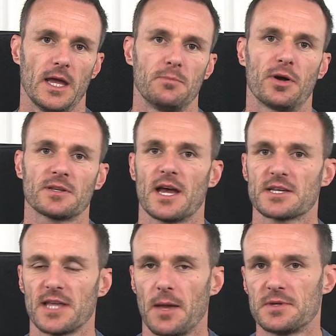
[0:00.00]
In
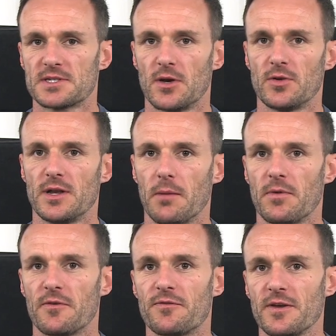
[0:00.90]
podcast episode
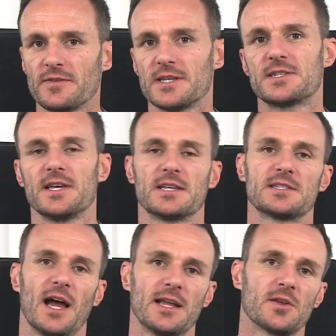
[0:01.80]
number
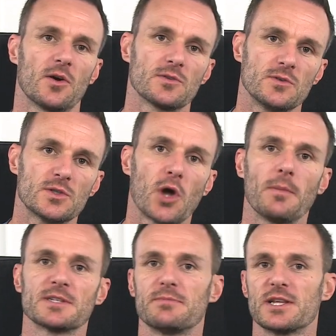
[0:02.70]
56, I talked to
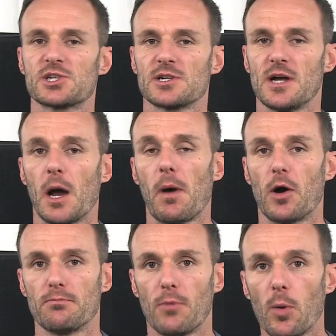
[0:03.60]
Thomas Mitchell
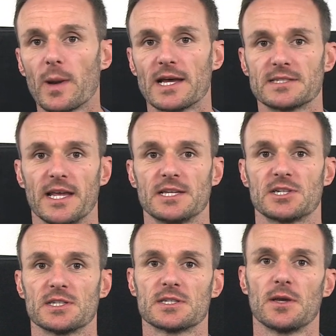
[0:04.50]
about
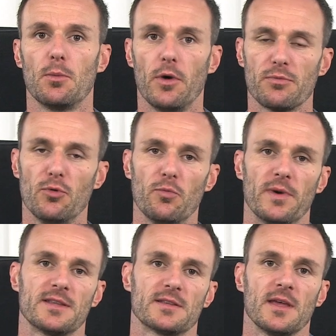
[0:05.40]
mobilizations with
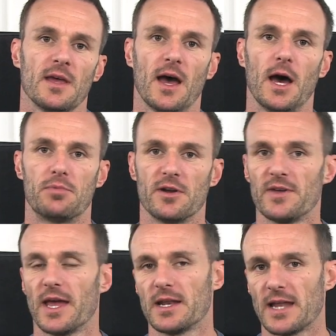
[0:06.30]
movement,
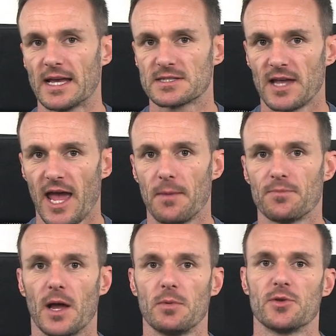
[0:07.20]
abbreviated as
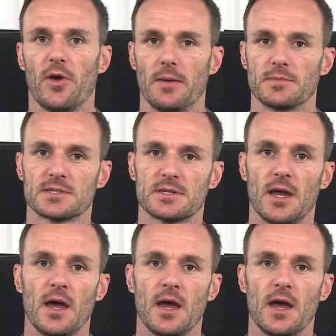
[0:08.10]
MWMs.